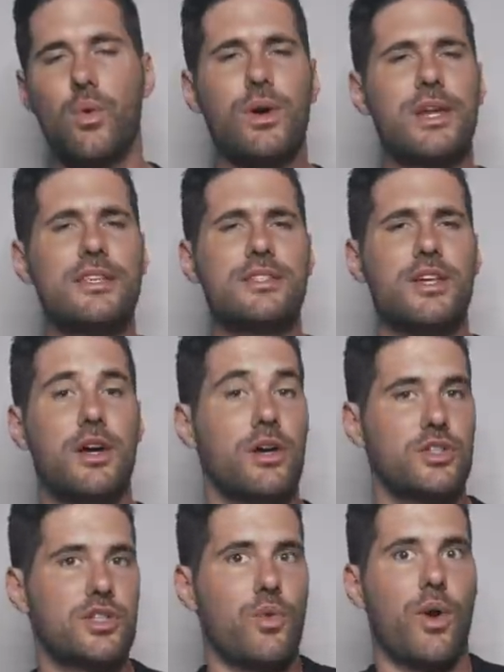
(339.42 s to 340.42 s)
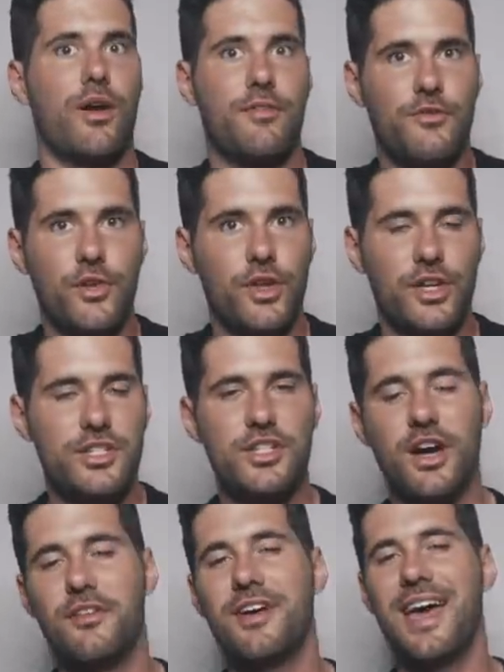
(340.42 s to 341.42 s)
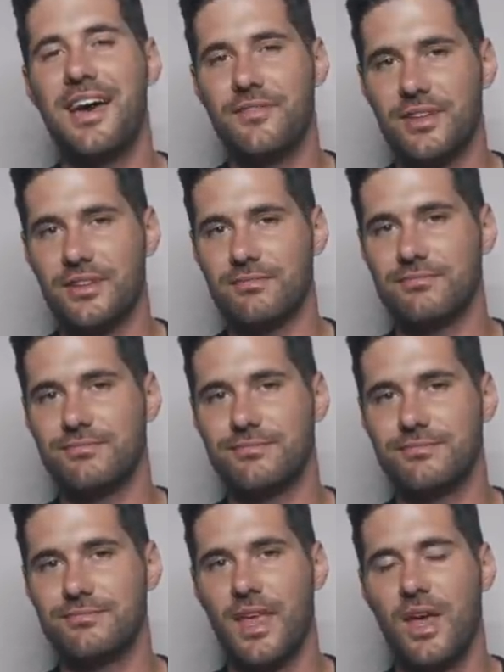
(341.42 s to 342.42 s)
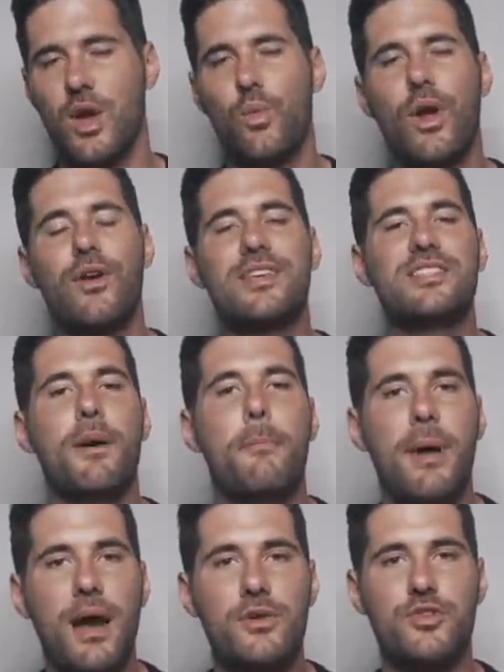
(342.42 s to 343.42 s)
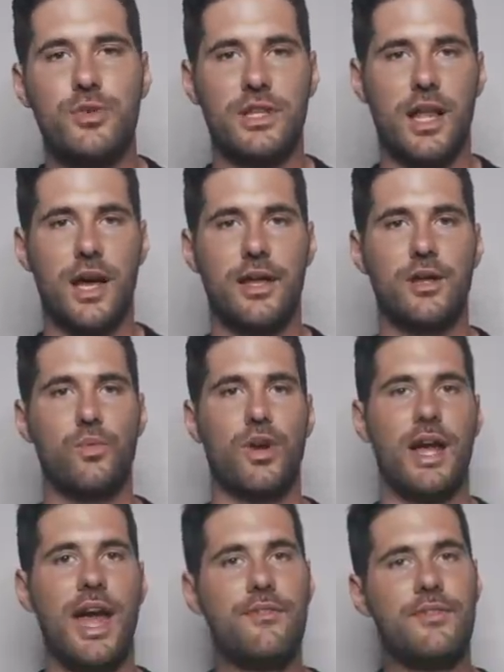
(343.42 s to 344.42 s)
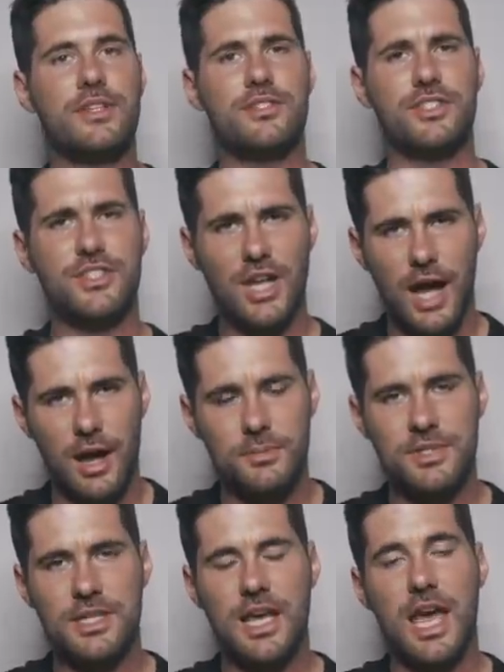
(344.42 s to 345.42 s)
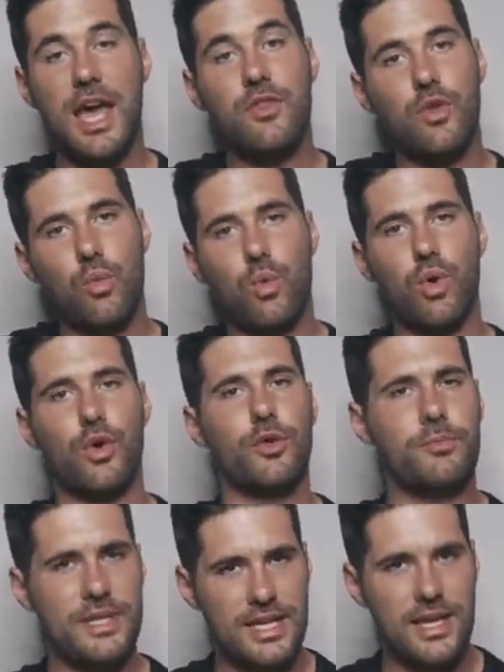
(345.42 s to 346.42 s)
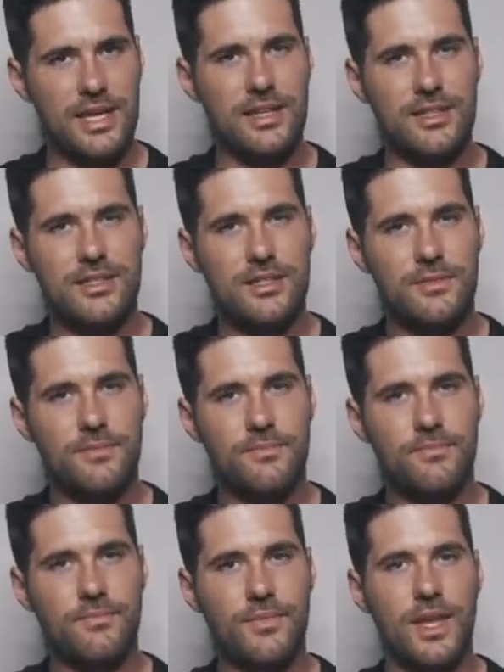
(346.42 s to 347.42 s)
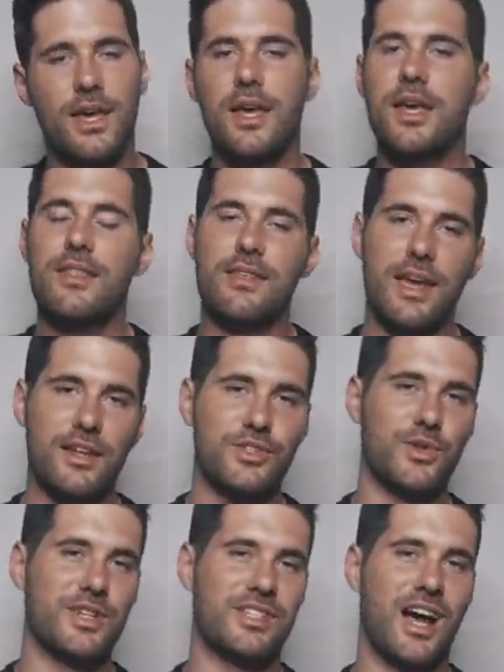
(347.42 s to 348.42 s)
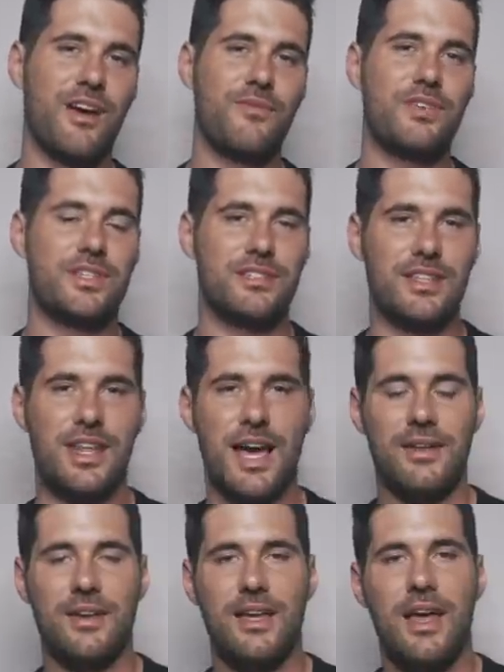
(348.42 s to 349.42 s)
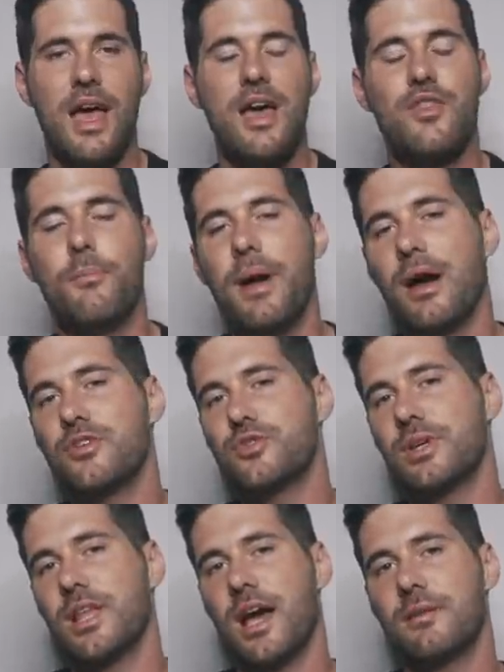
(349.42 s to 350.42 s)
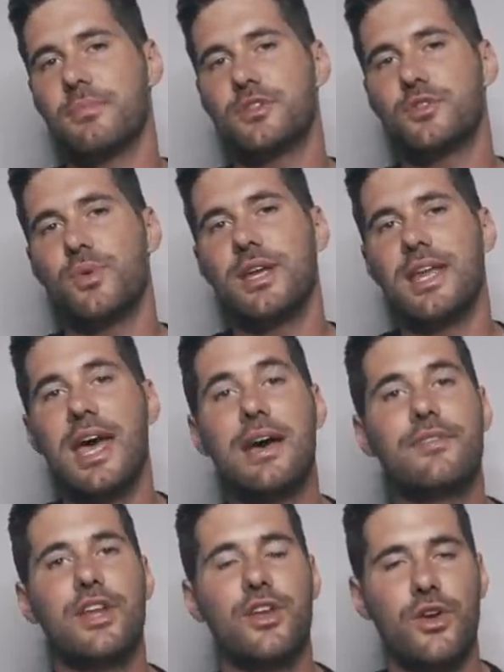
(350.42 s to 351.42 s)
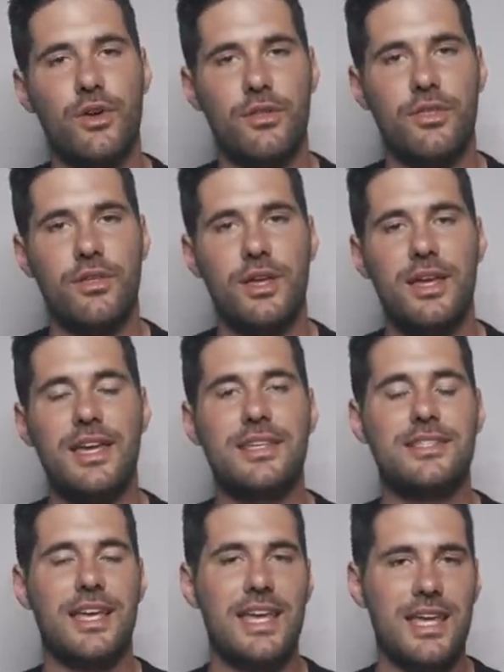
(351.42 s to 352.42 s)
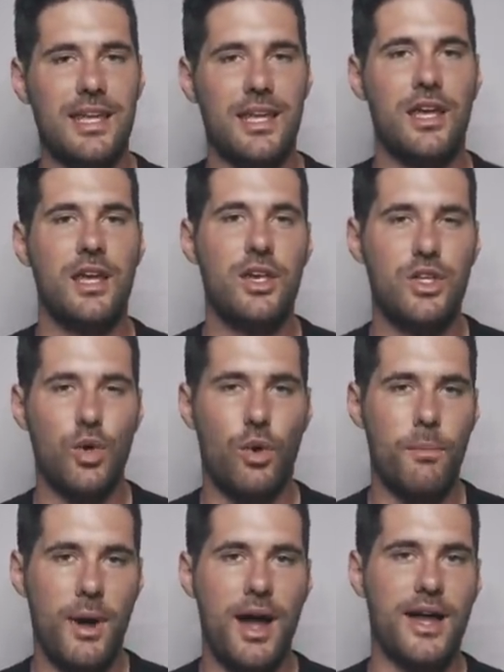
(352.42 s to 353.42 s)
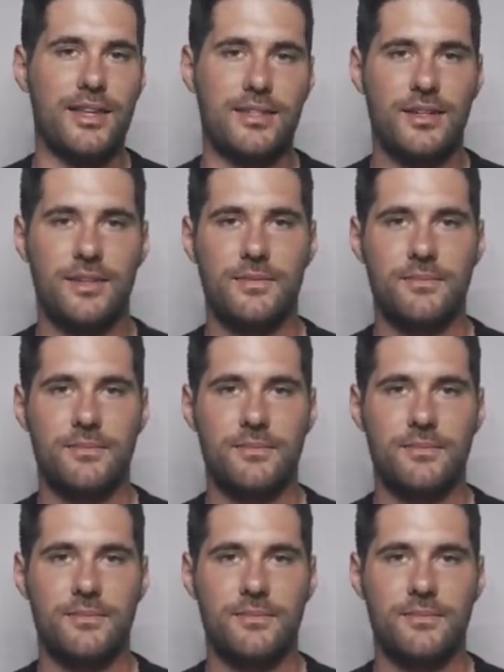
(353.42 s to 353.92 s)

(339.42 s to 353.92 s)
What is the square footage of heaven? Where is the boundary line where heaven stops and the world begins? The answer is obviously that the boundary line between heaven and earth is in your mind.